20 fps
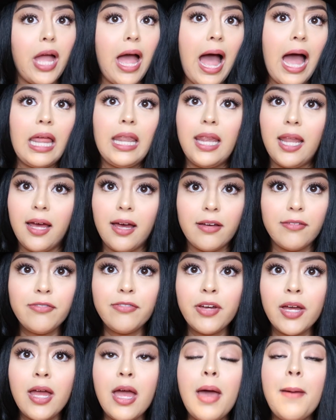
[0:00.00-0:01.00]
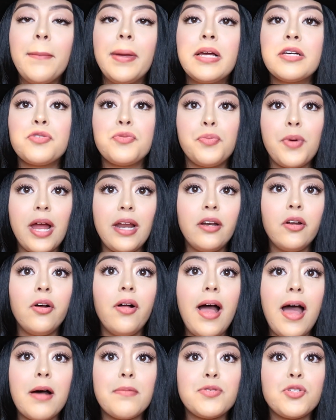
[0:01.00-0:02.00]
I love because
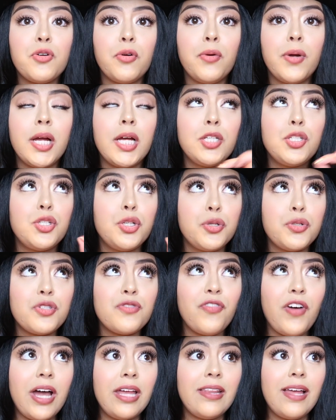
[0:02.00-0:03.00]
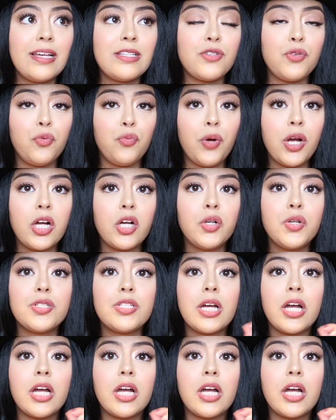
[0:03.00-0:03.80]
retinol helps to reduce fine lines and wrinkles,